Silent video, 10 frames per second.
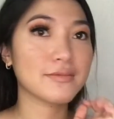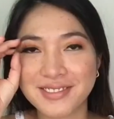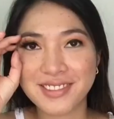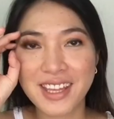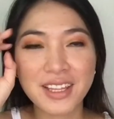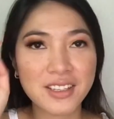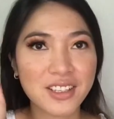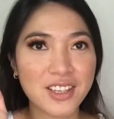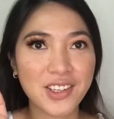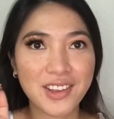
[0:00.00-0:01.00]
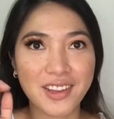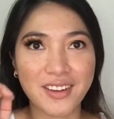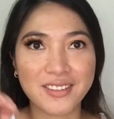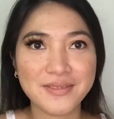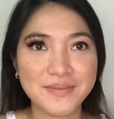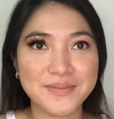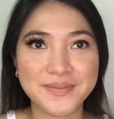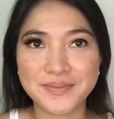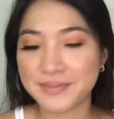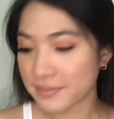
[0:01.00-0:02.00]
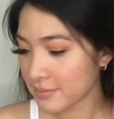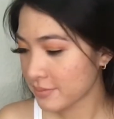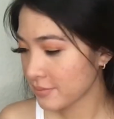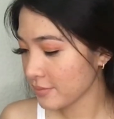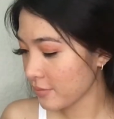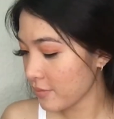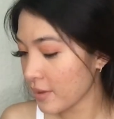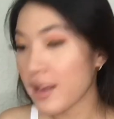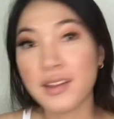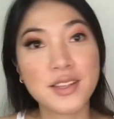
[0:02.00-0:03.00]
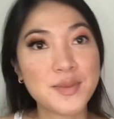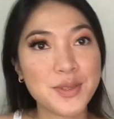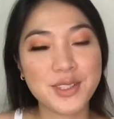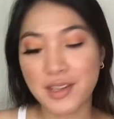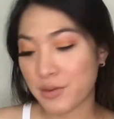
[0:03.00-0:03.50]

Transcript: They look cute though. Let's put the other